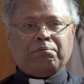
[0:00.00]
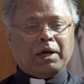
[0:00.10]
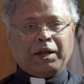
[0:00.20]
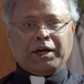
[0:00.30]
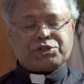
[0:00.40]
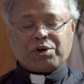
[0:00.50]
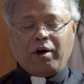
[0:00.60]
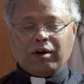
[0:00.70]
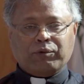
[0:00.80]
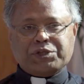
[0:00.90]
And it's
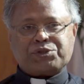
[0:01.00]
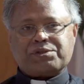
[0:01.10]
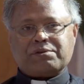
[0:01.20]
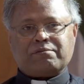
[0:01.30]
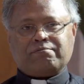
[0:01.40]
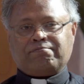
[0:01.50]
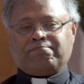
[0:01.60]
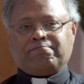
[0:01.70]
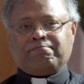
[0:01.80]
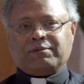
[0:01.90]
always
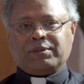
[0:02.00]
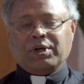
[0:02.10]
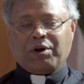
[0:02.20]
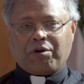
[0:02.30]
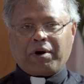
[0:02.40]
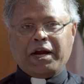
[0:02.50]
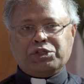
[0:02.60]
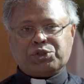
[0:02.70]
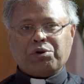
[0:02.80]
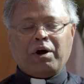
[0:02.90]
a great
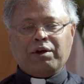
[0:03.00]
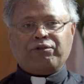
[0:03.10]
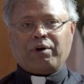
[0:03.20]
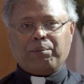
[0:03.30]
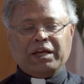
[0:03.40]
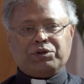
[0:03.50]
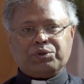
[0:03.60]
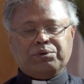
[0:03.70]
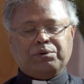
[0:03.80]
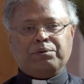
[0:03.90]
joy for me to